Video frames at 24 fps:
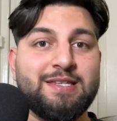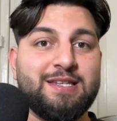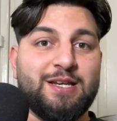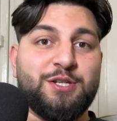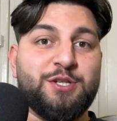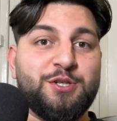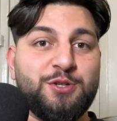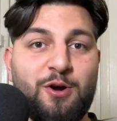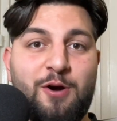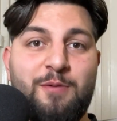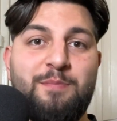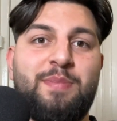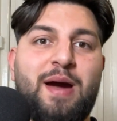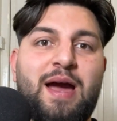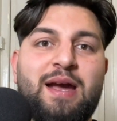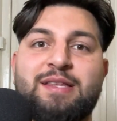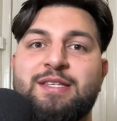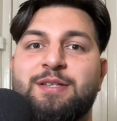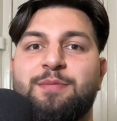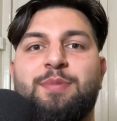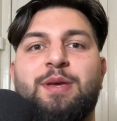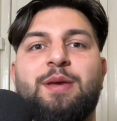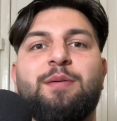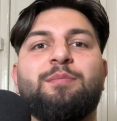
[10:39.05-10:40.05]
I just go back
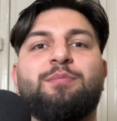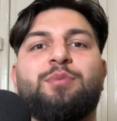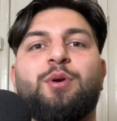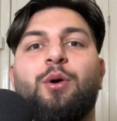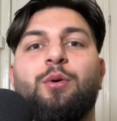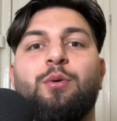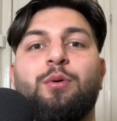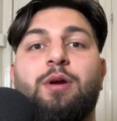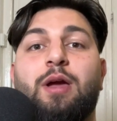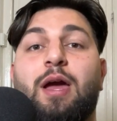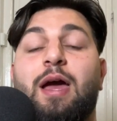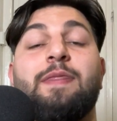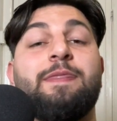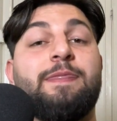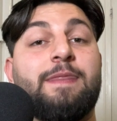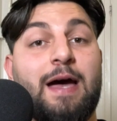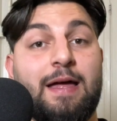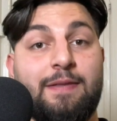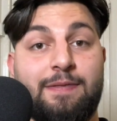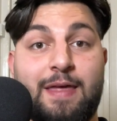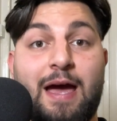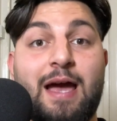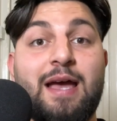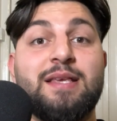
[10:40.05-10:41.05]
to being broke, and
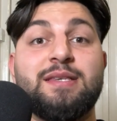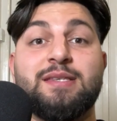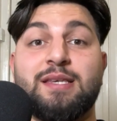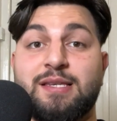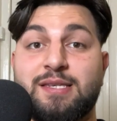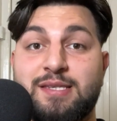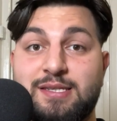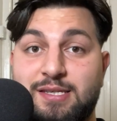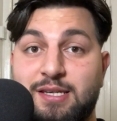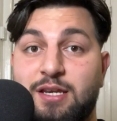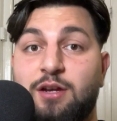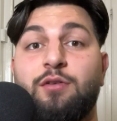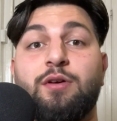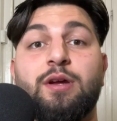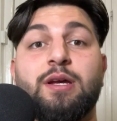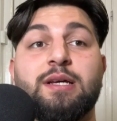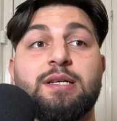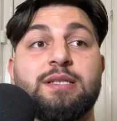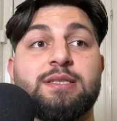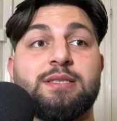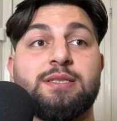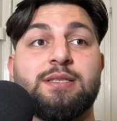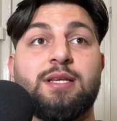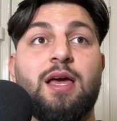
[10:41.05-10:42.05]
that is a
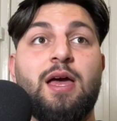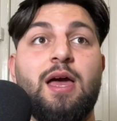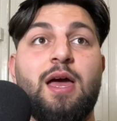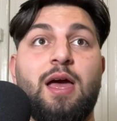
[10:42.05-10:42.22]
serious